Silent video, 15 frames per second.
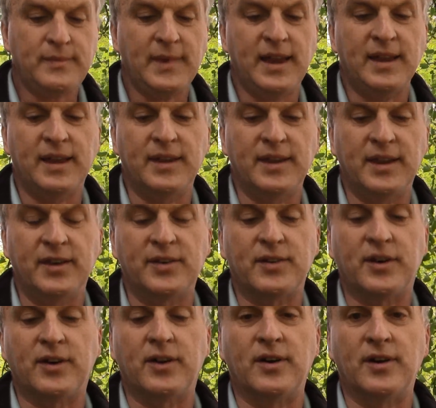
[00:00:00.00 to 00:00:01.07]
And these
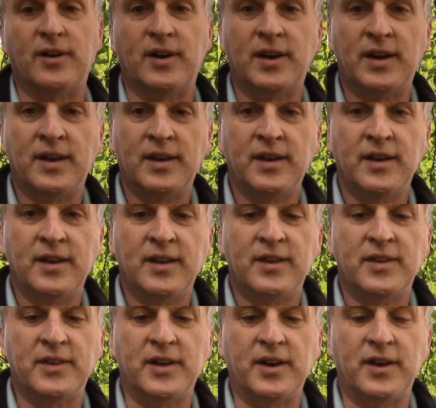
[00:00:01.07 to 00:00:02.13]
are
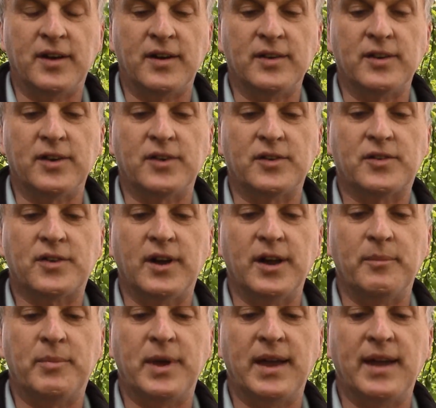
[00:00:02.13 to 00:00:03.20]
their little
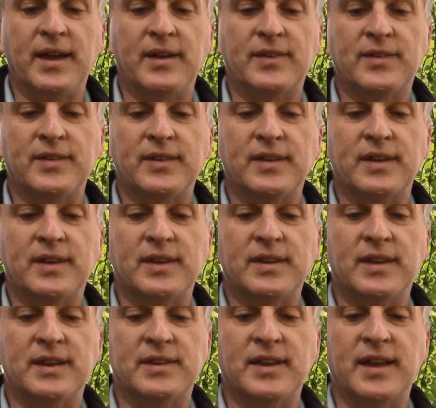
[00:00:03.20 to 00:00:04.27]
tri-pegs
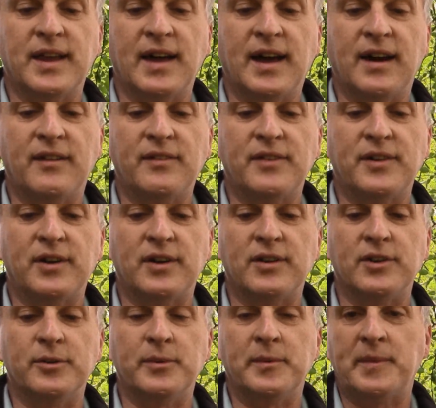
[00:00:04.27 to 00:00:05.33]
that they have. They're
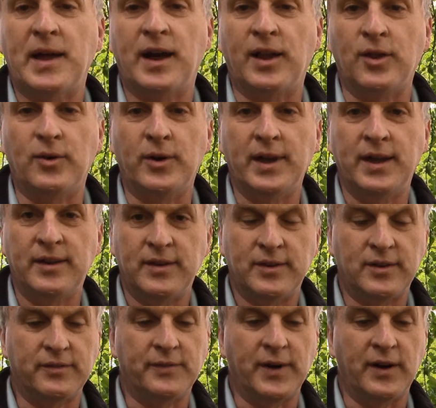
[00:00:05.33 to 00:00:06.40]
aluminum alloy.
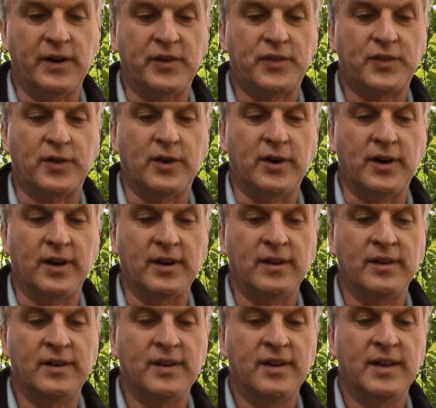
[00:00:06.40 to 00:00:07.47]
They're very strong,
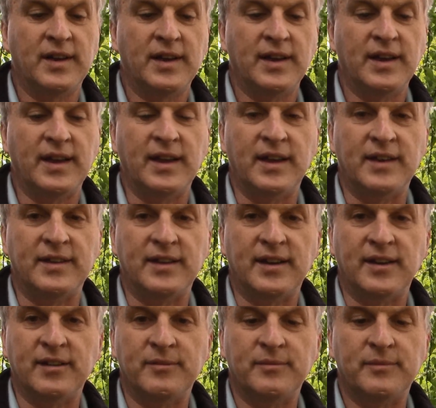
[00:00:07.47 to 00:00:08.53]
and
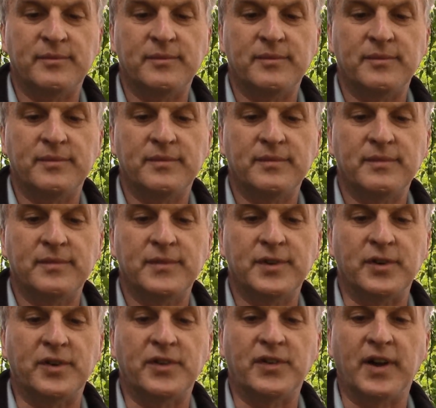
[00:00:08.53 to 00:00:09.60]
they're
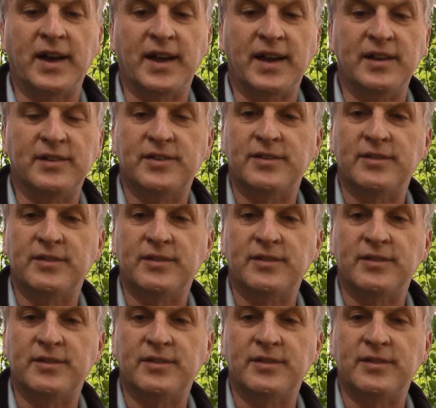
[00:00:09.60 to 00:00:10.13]
designed,